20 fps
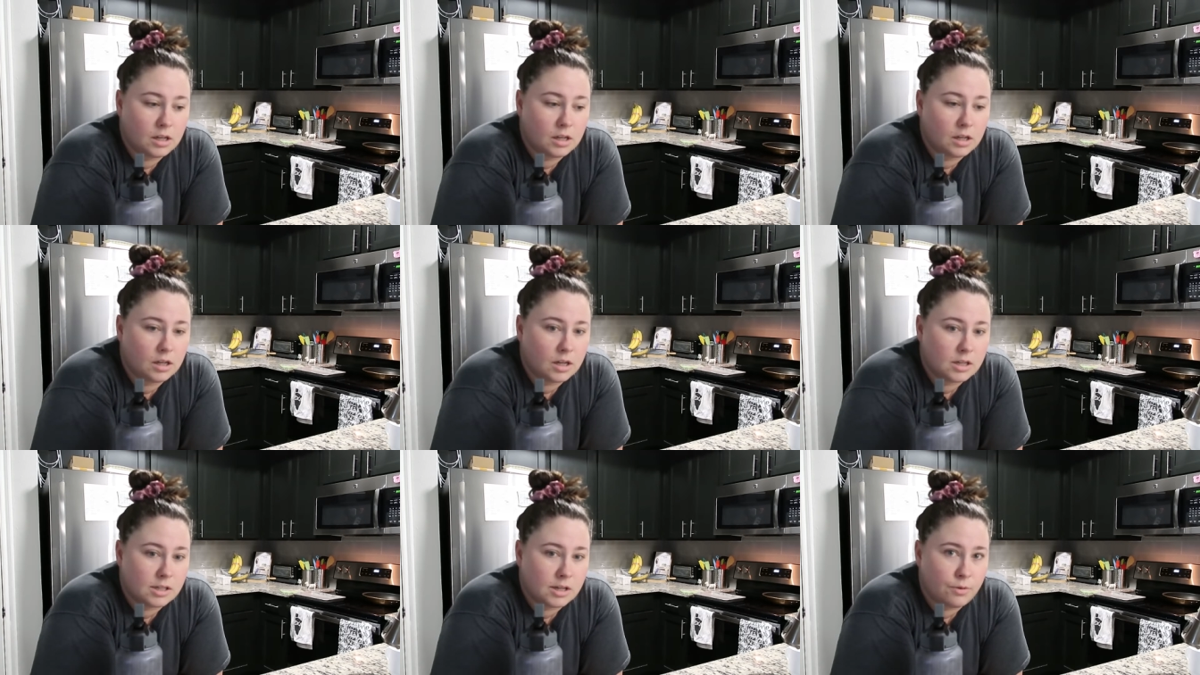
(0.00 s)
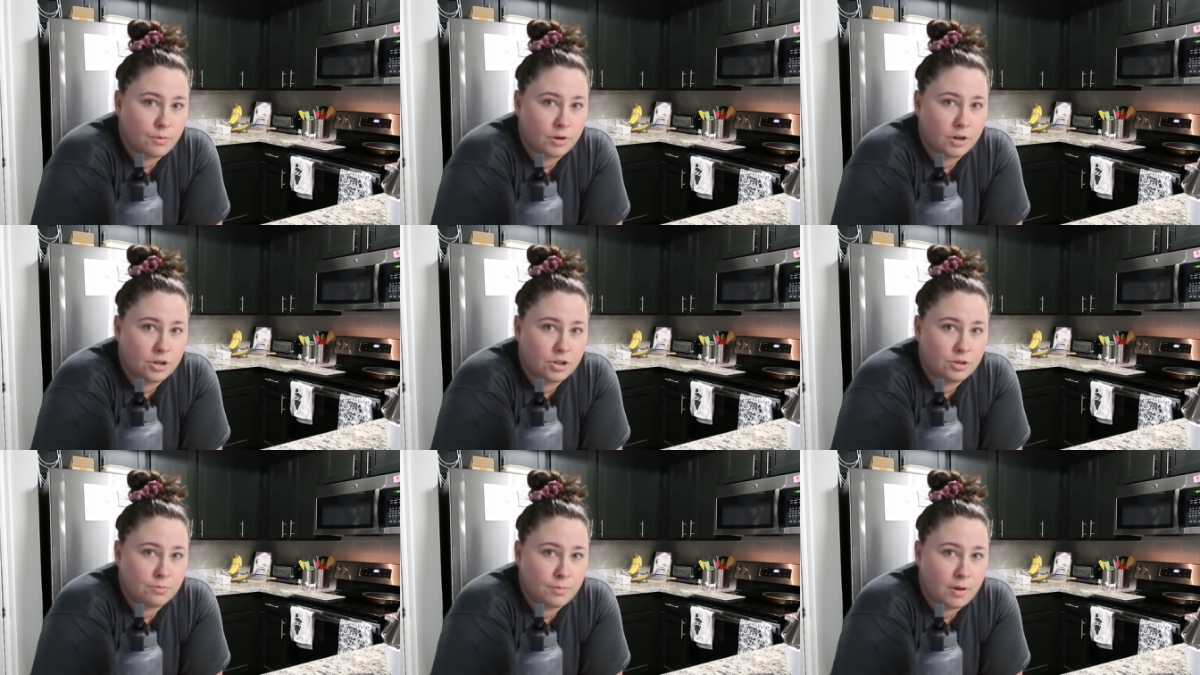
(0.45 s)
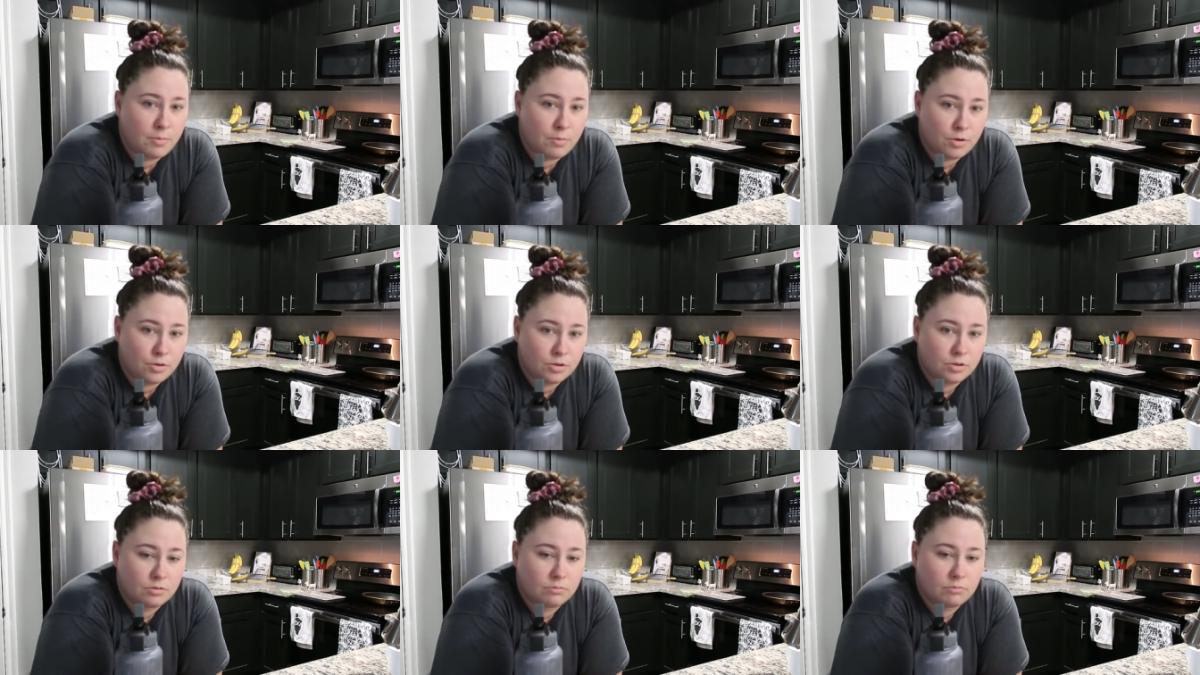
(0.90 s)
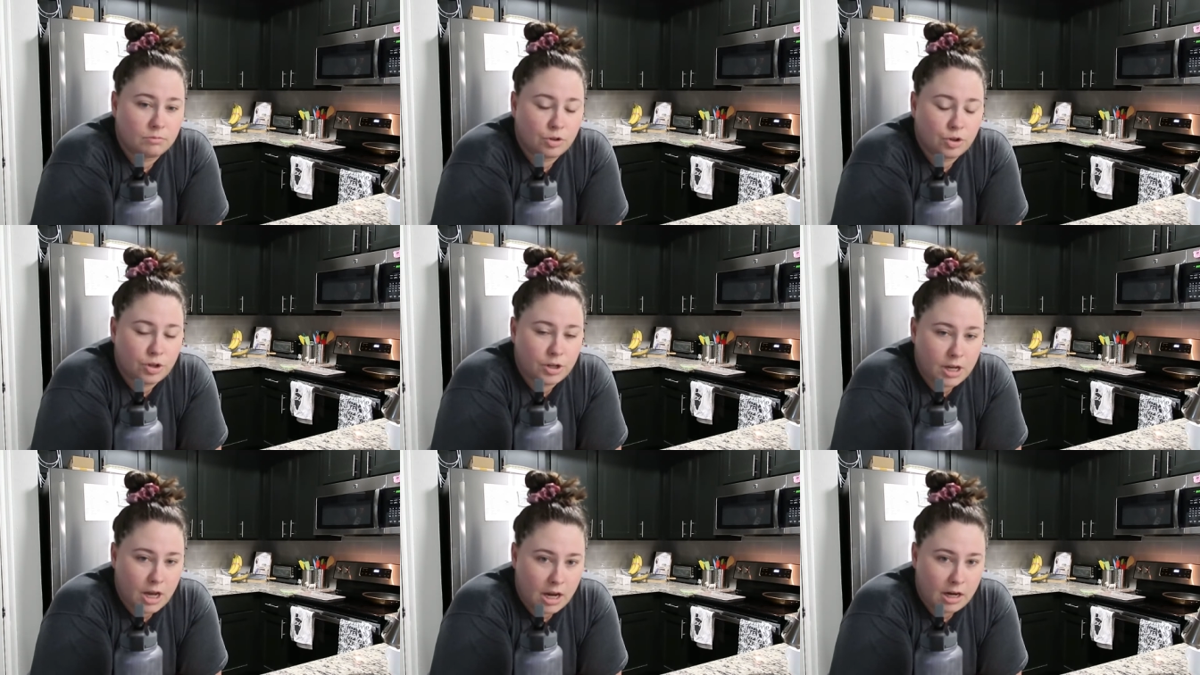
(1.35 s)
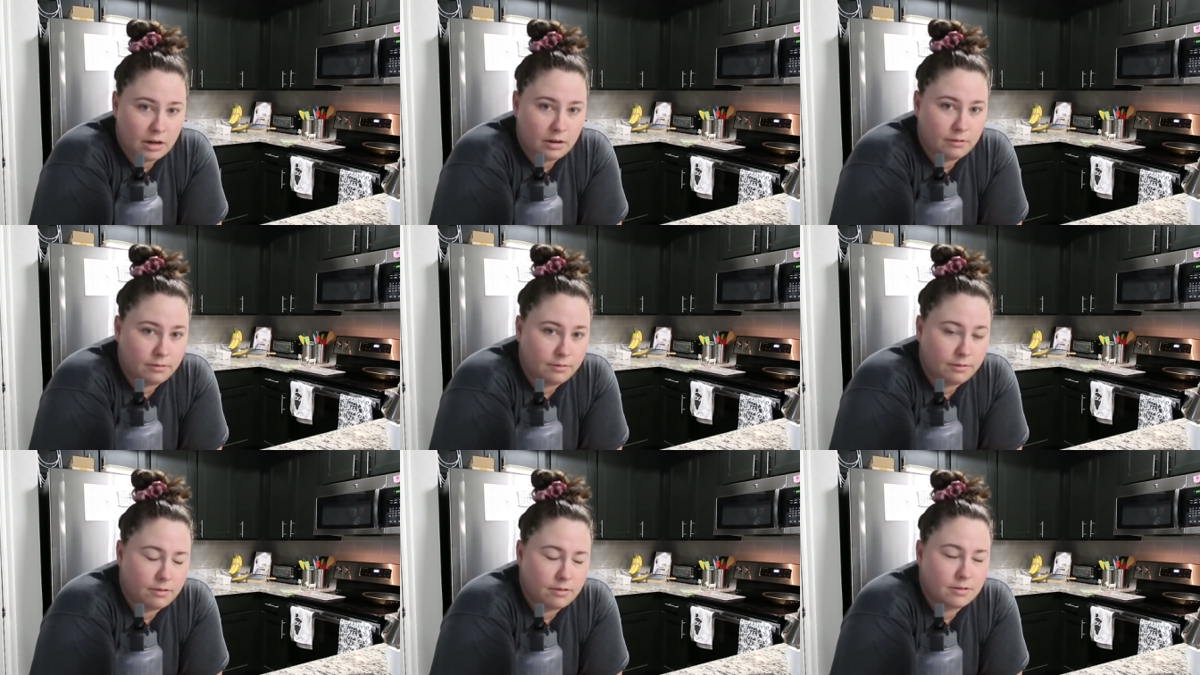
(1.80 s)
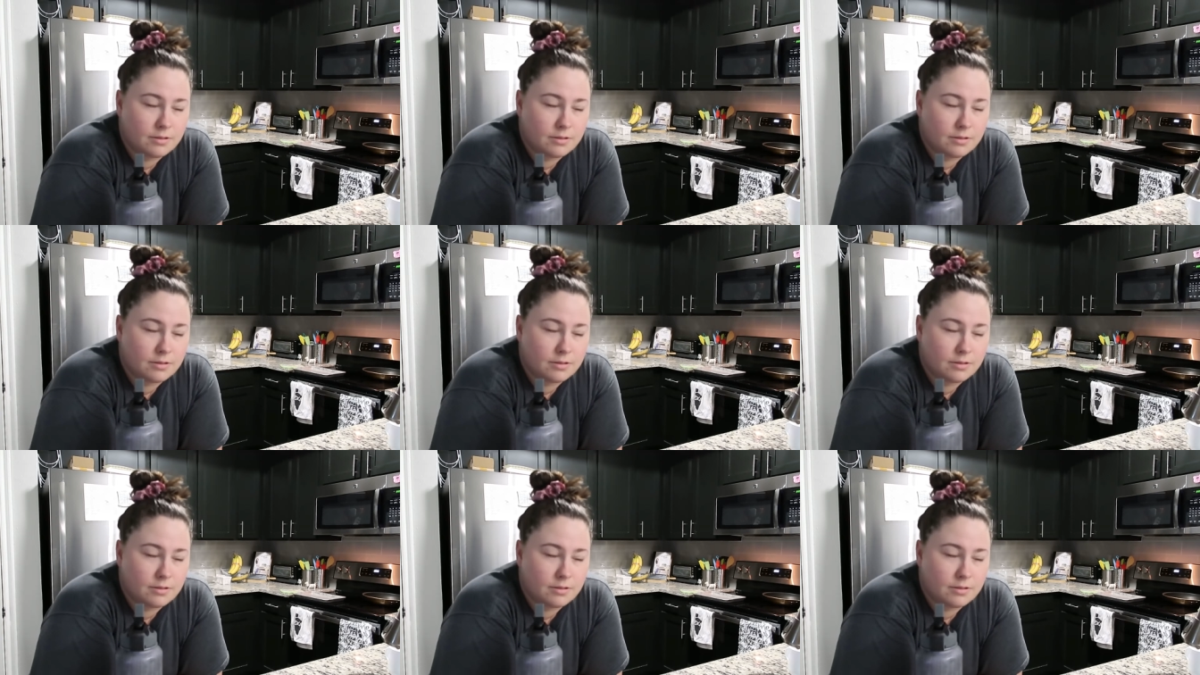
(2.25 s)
because I want to do my most creative